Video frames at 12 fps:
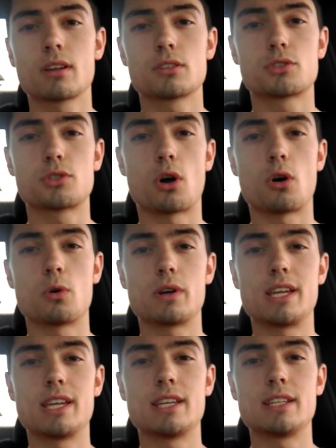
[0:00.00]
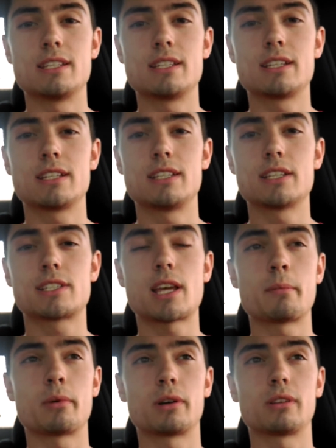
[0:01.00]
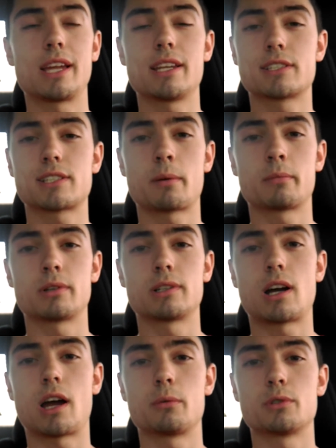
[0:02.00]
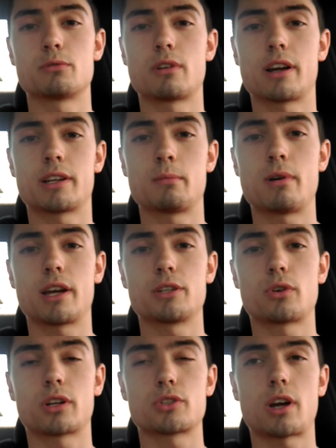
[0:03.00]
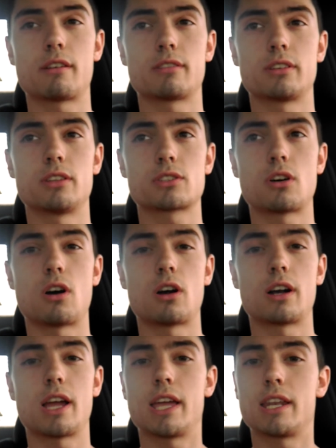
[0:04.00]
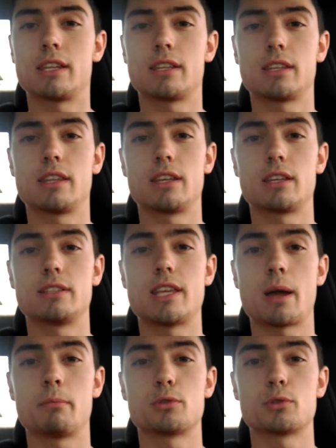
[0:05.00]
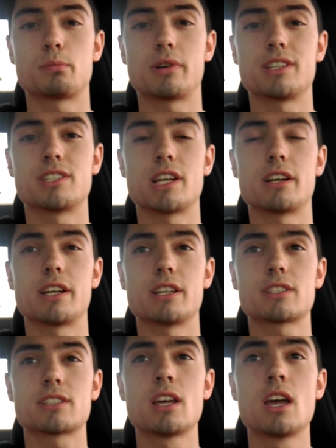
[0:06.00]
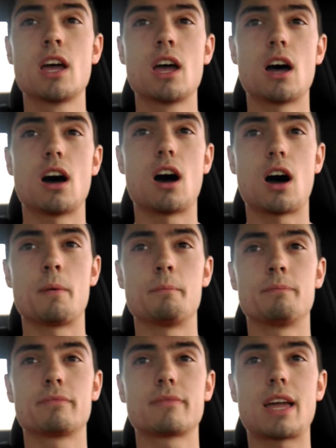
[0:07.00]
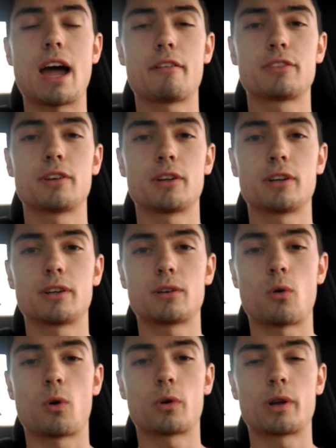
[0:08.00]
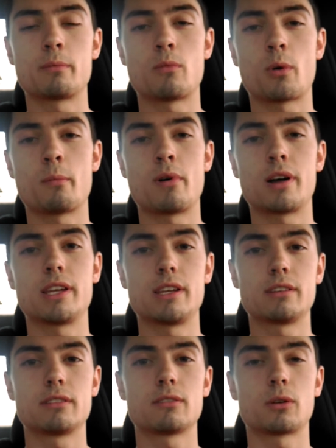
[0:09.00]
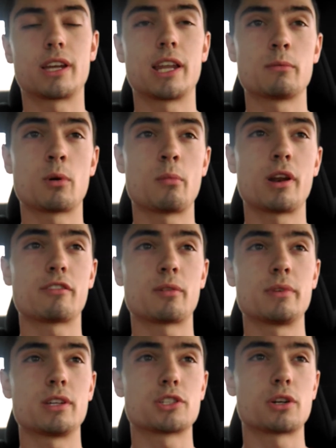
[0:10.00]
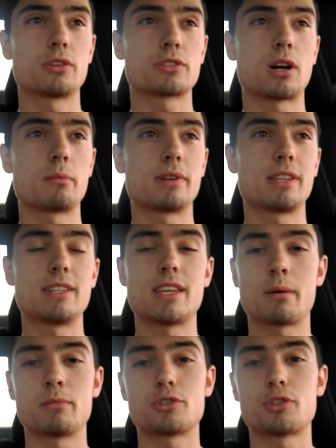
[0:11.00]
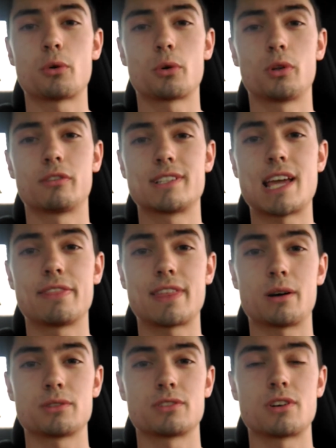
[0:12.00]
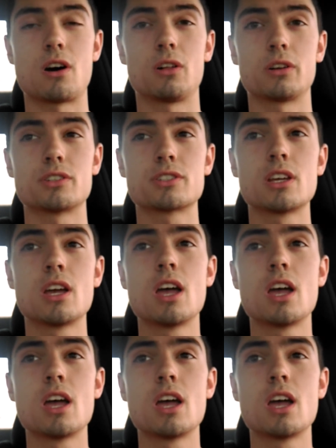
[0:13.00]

So in December, late December, I was rear-ended by a drunk driver in this car, and the damage was pretty serious. After ordering more money, or getting more money from the insurance company, the damage totaled over $10,000,